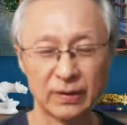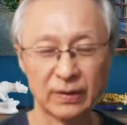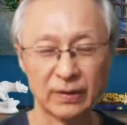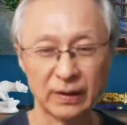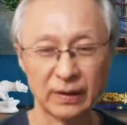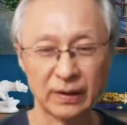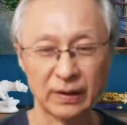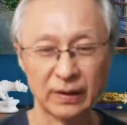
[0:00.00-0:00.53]

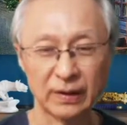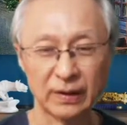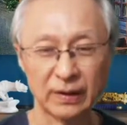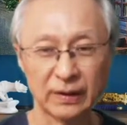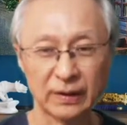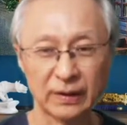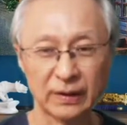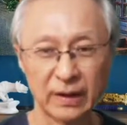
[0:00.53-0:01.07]
When
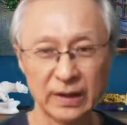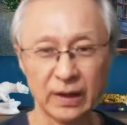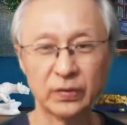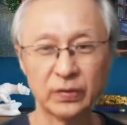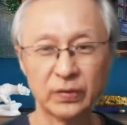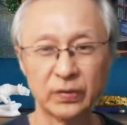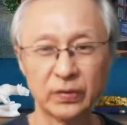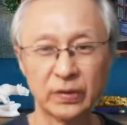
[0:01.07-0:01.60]
porphyrins
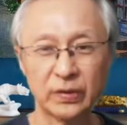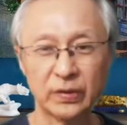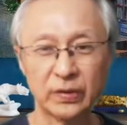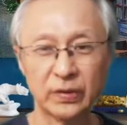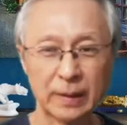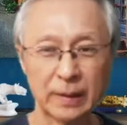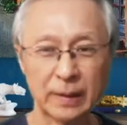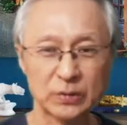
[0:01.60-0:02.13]
absorb light
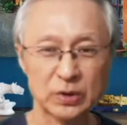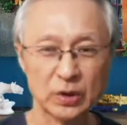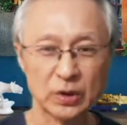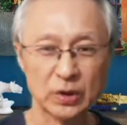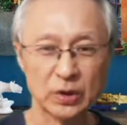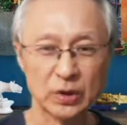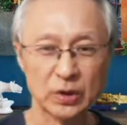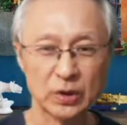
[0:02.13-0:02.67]
in the blue
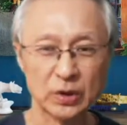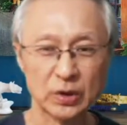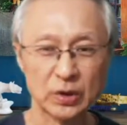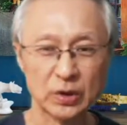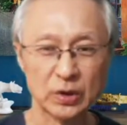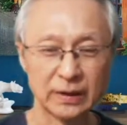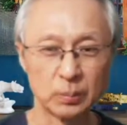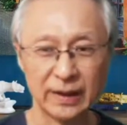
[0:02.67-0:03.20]
range,
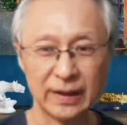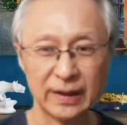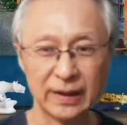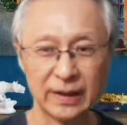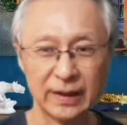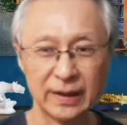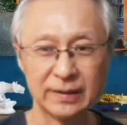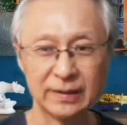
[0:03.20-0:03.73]
heat is
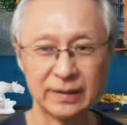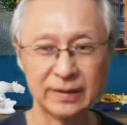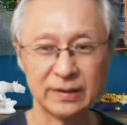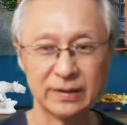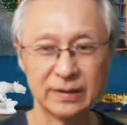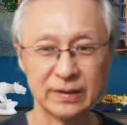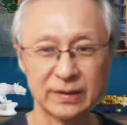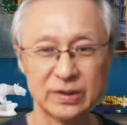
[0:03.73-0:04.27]

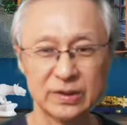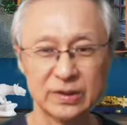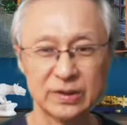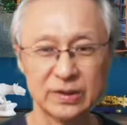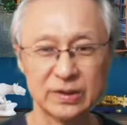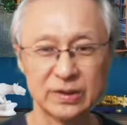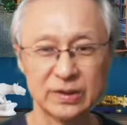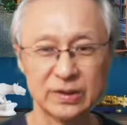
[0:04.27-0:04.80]
generated and the
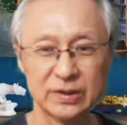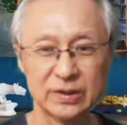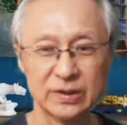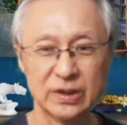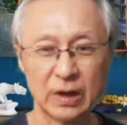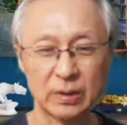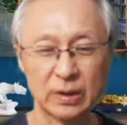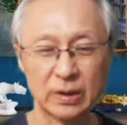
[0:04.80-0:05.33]
heat
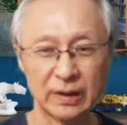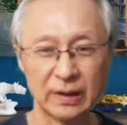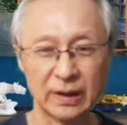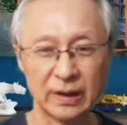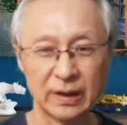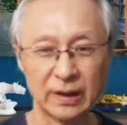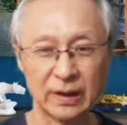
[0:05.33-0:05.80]
destroys the C.